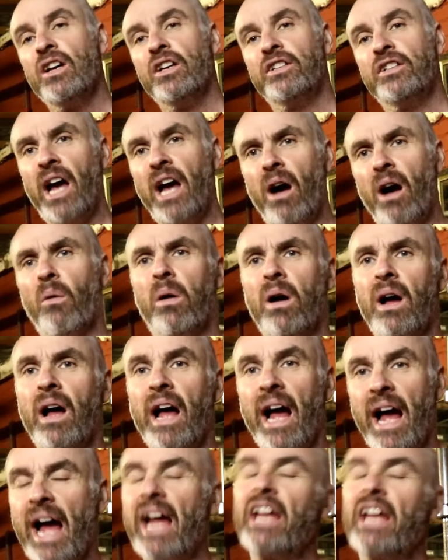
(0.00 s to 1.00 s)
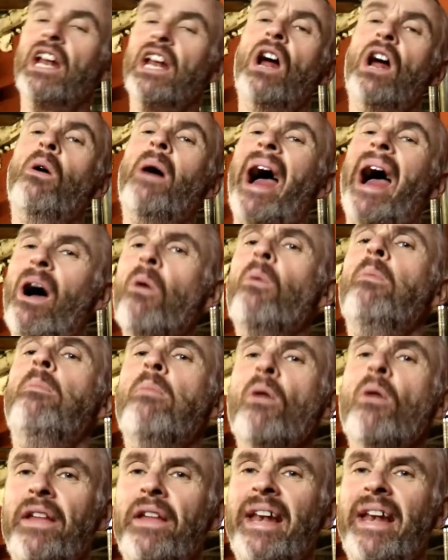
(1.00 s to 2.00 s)
So, you know how
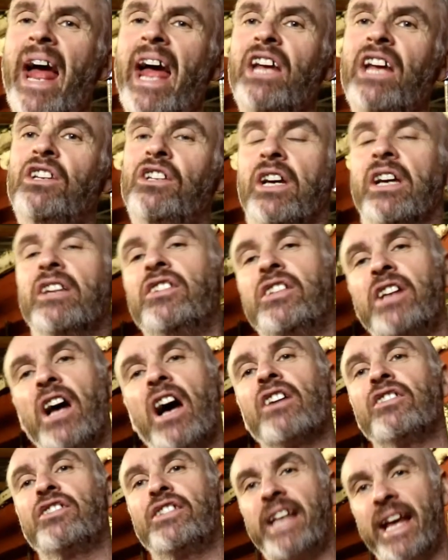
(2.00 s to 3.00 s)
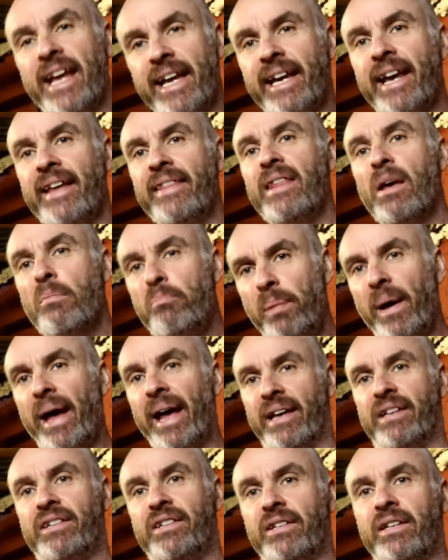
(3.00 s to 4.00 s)
Mother Nature starts taking the
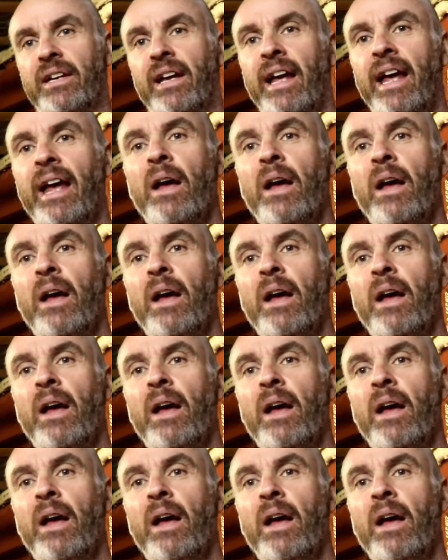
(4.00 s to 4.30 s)
piss